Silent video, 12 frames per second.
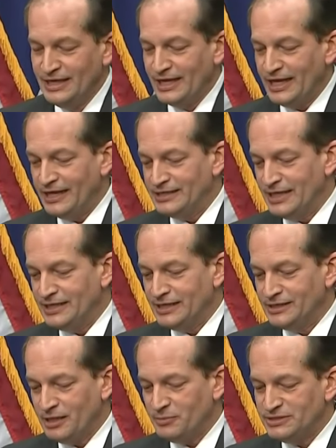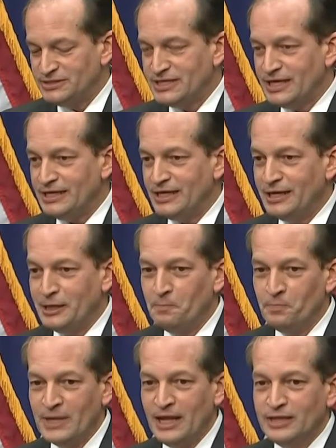and let me say
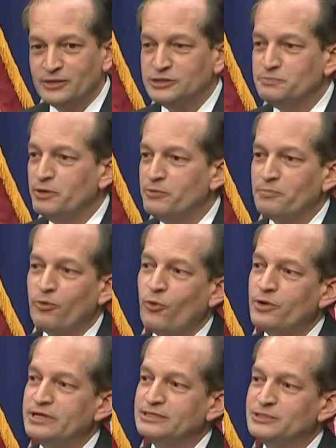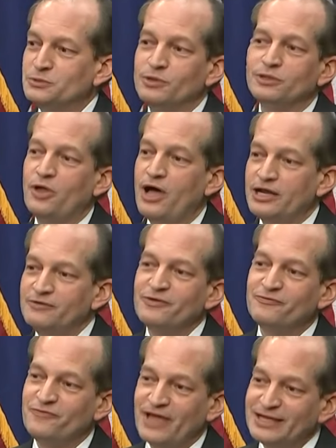there's been reporting to a lot of
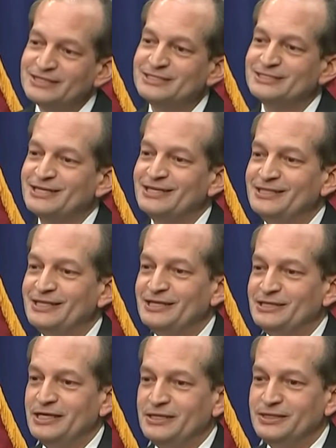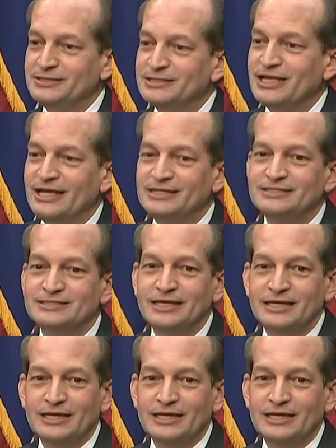effects in this case,